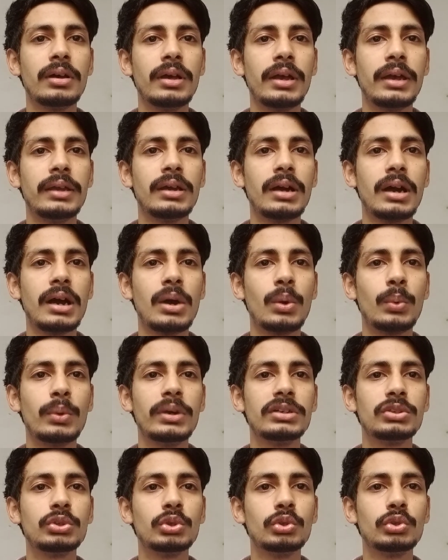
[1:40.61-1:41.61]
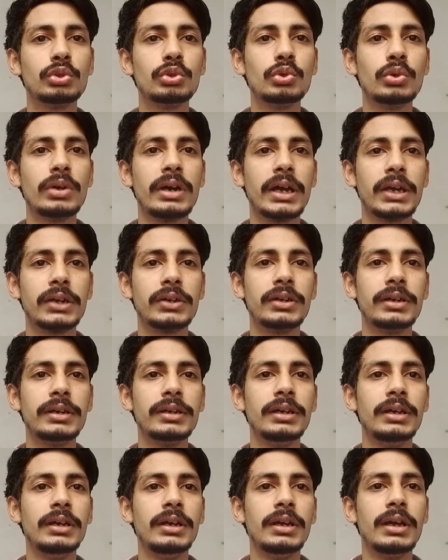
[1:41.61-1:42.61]
an hour to
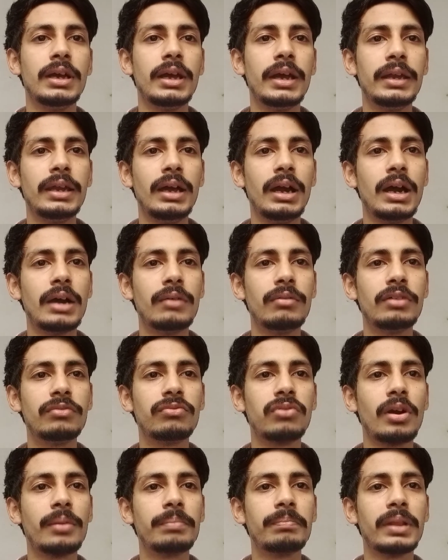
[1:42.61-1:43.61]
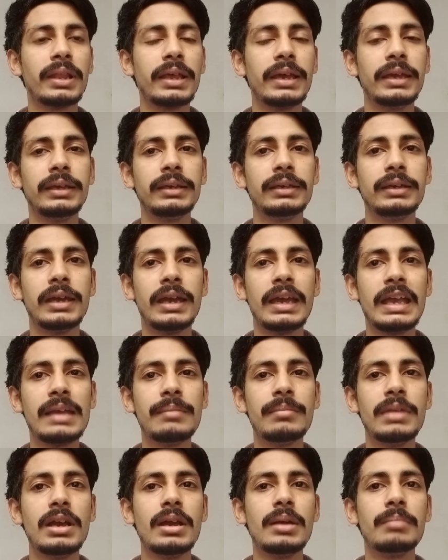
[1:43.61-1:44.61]
$200 an hour for playing
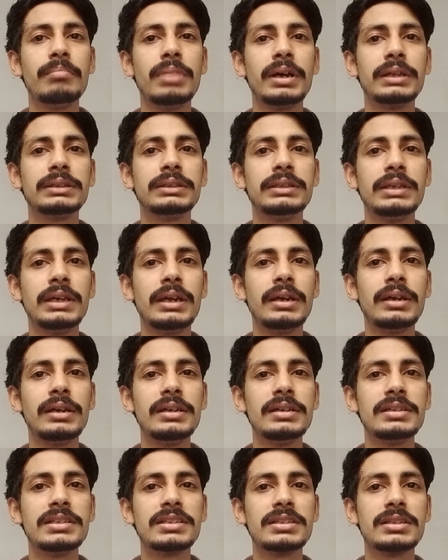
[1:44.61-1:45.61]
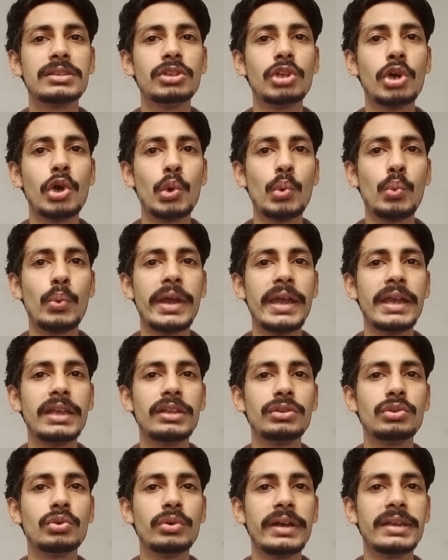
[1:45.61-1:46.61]
game, but there is no way
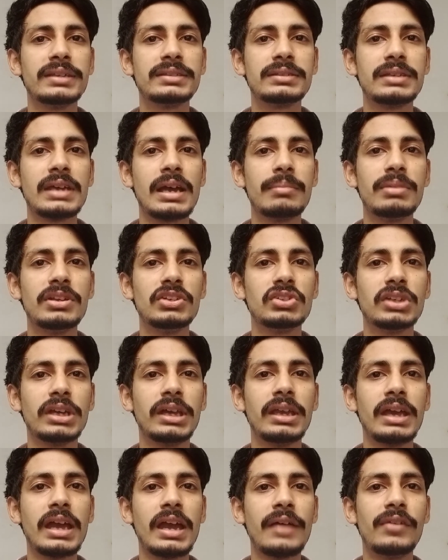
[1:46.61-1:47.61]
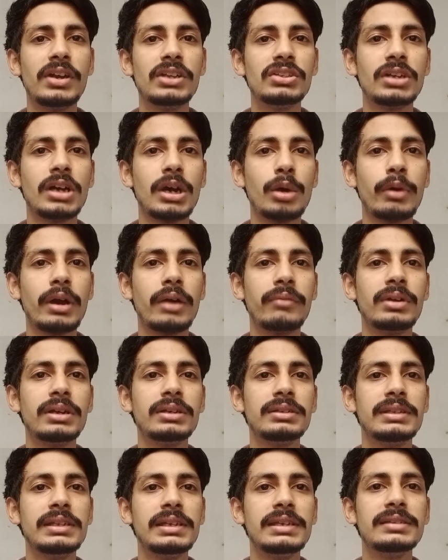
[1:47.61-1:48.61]
to establish an average.
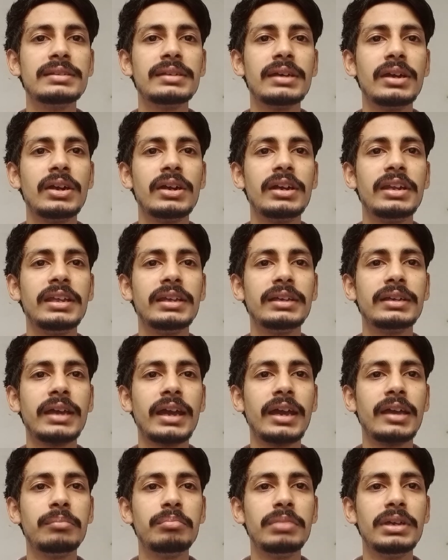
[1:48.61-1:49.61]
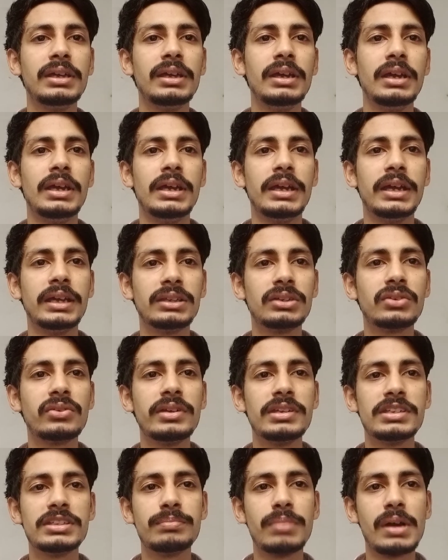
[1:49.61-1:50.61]
However, these earnings can be
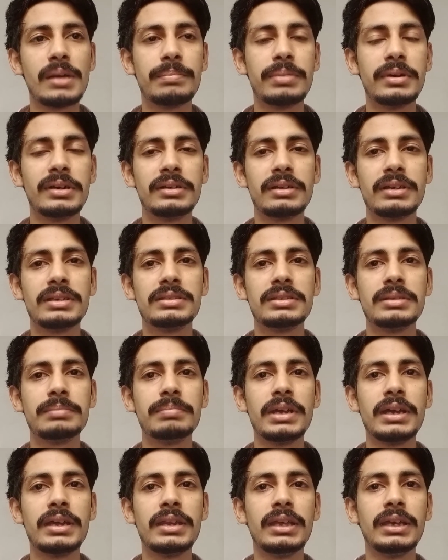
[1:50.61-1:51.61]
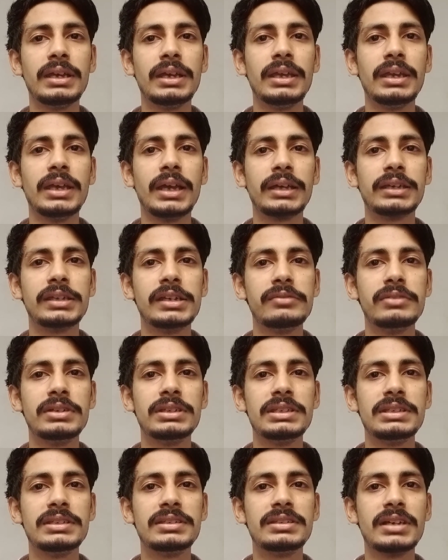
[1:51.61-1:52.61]
increased by participating in
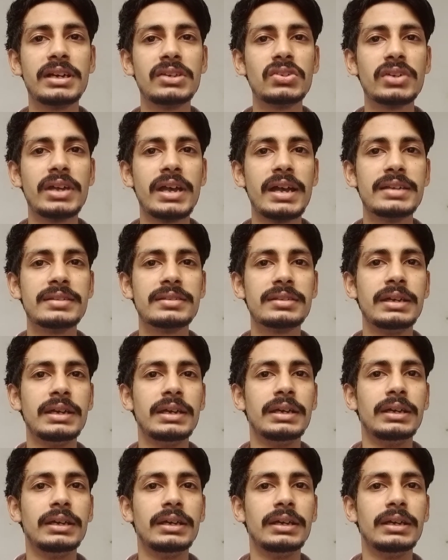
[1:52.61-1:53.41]
activities such as